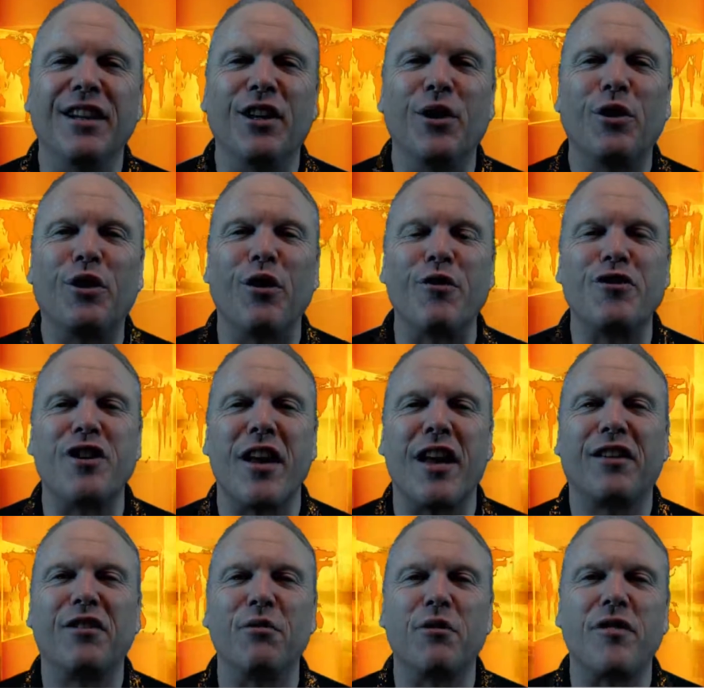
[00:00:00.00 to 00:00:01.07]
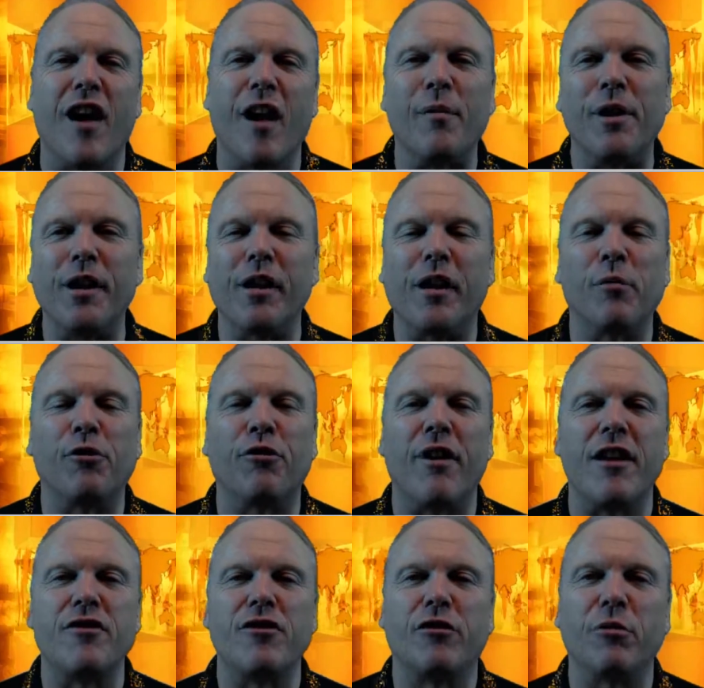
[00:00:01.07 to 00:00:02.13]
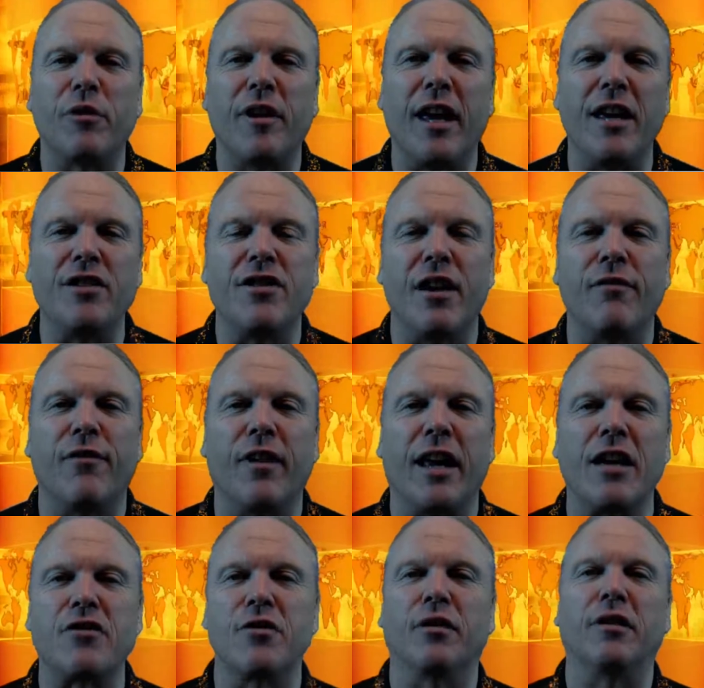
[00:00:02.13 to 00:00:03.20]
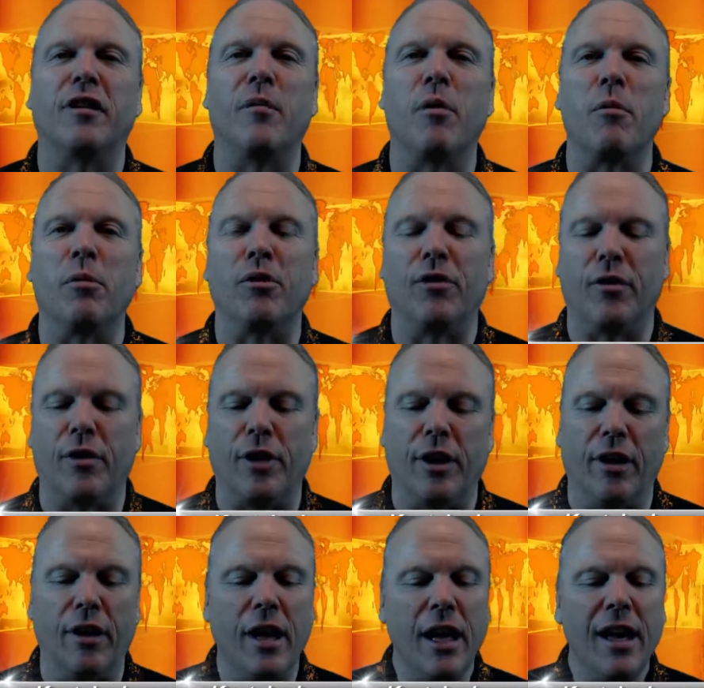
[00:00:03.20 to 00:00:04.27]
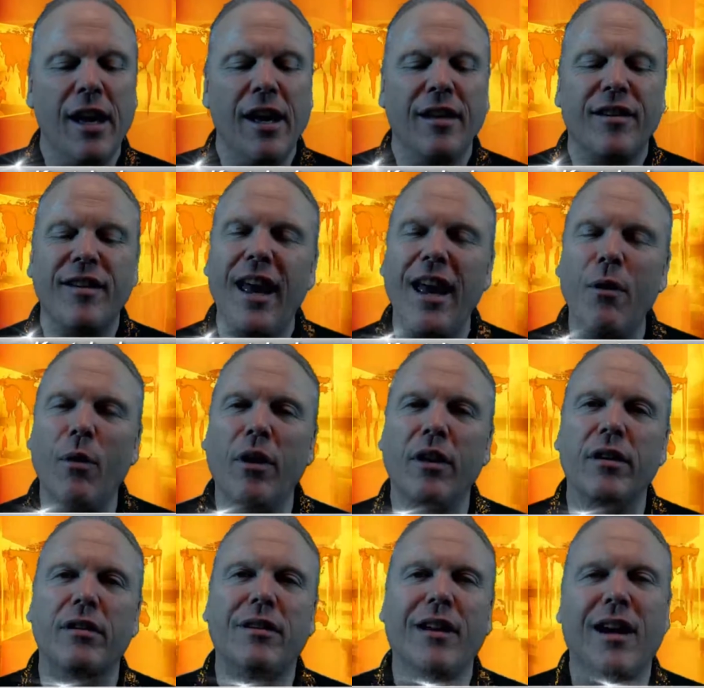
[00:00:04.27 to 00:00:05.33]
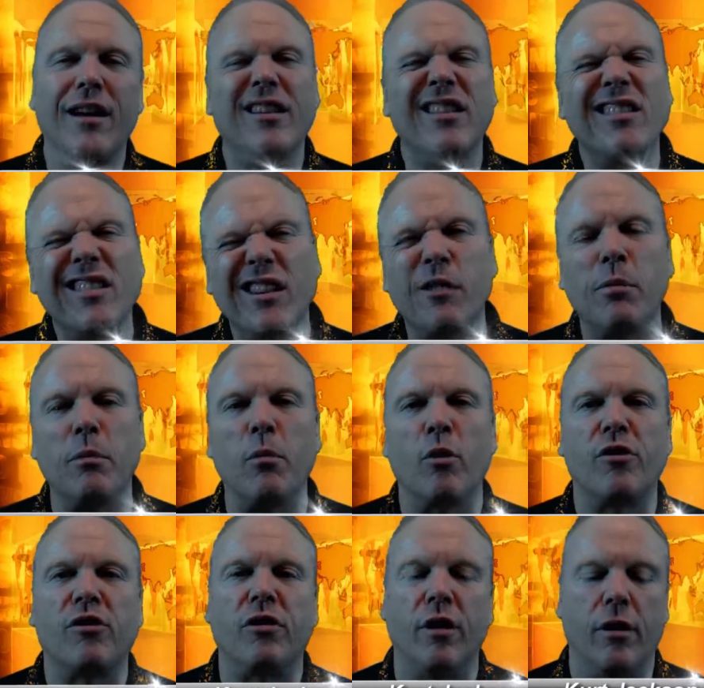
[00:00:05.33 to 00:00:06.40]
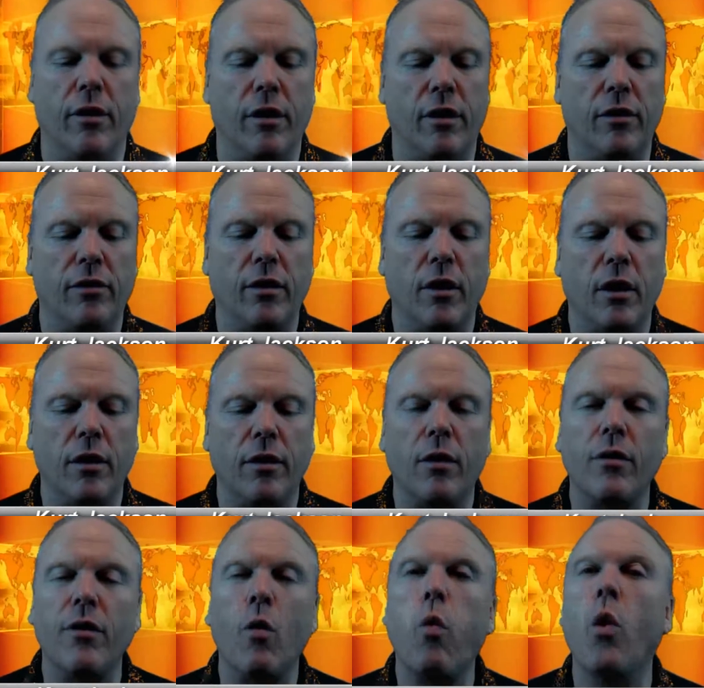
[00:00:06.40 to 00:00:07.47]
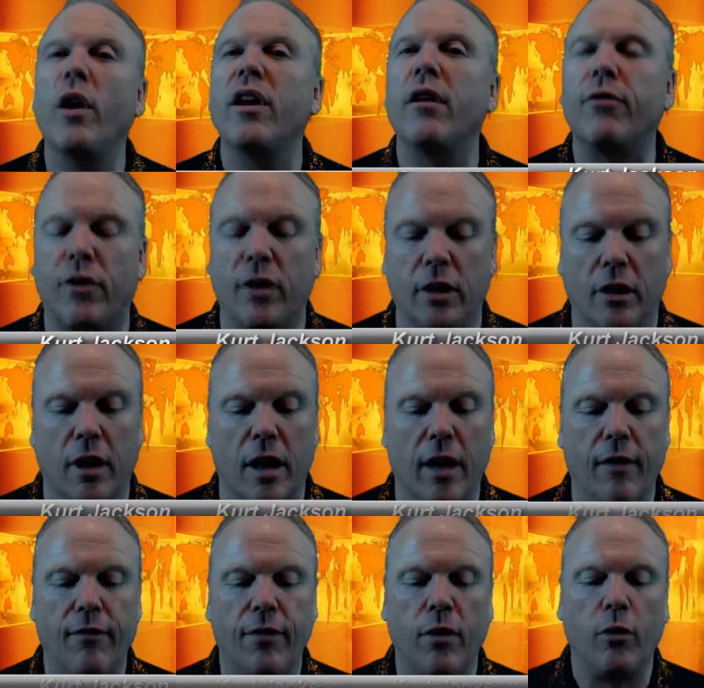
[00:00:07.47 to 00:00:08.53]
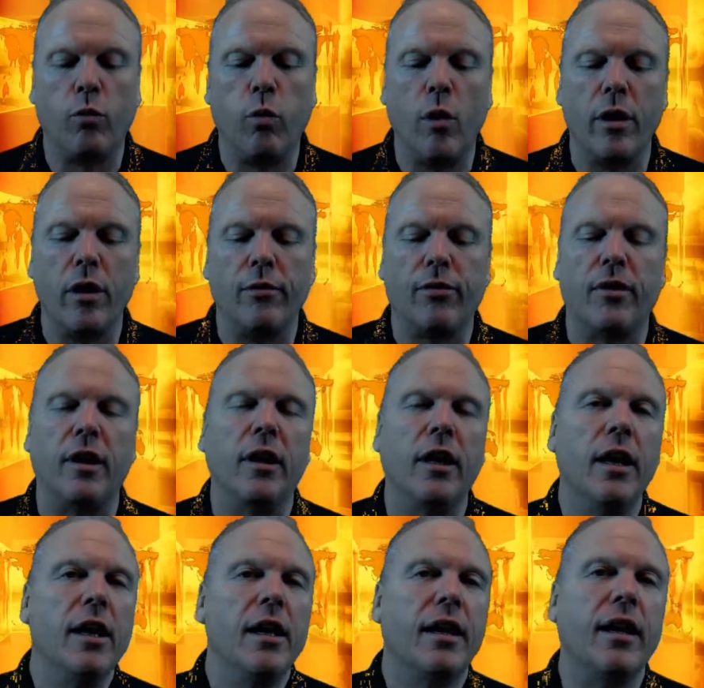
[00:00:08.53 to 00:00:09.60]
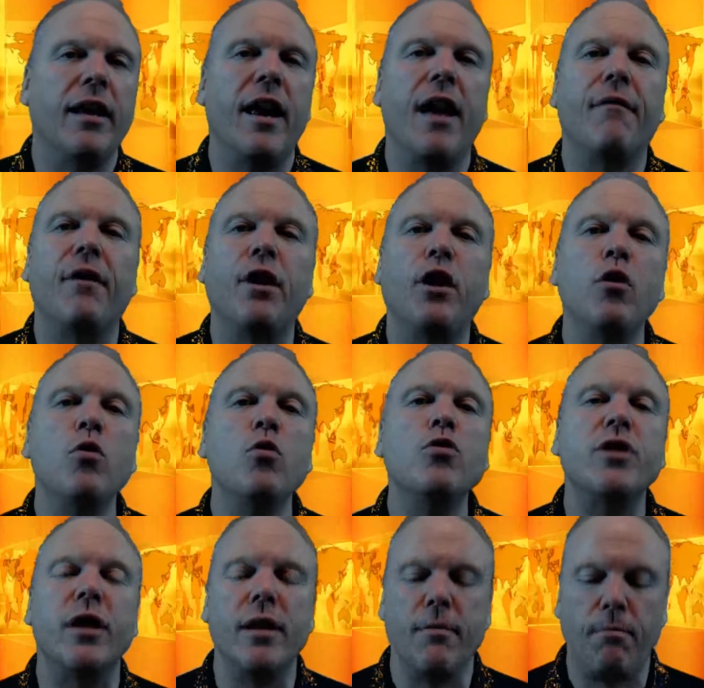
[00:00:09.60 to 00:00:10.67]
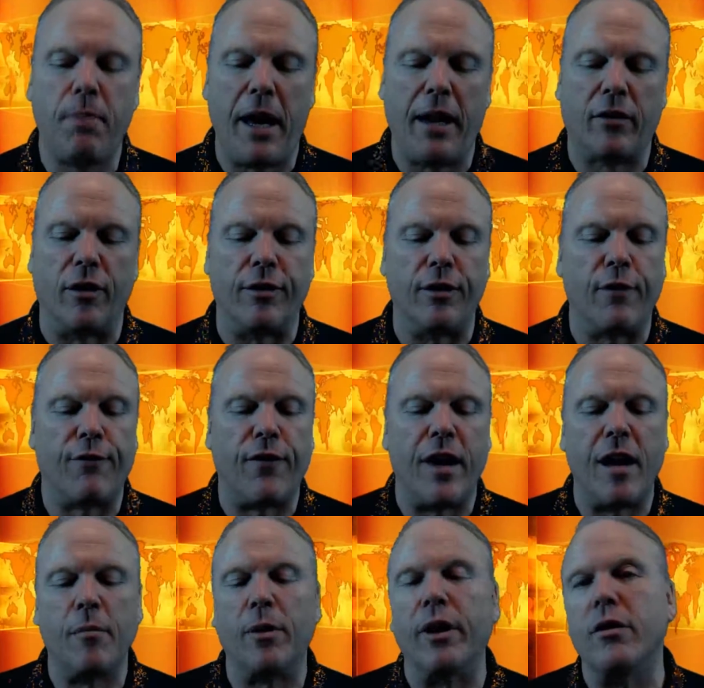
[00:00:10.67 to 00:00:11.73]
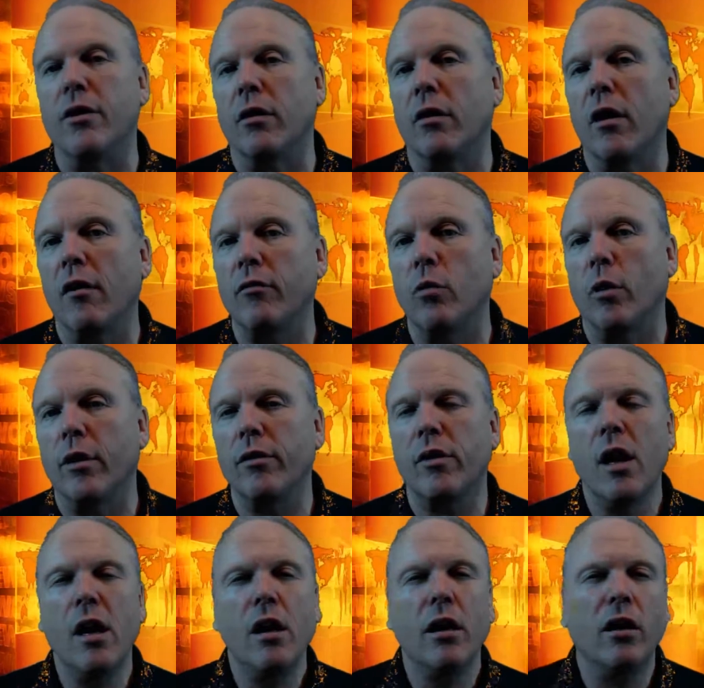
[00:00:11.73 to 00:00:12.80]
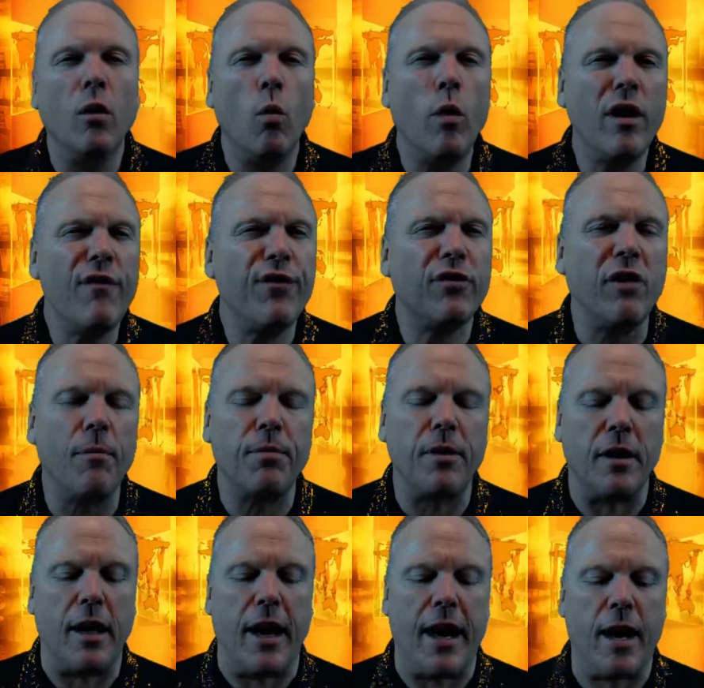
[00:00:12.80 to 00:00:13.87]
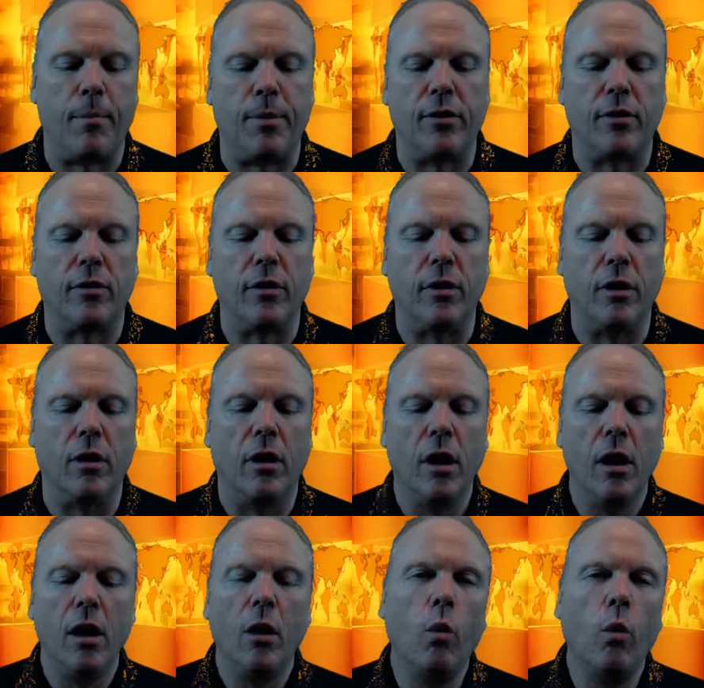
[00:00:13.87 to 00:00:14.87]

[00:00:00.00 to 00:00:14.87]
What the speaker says: Hello, Kurt Jackson, retirement income strategist with KJ Financial in Liberty, Missouri here. Today we're going to talk a little bit more serious, the what ifs in life. Those what ifs that can have a huge impact on your family and your loved ones. What if something happens to you?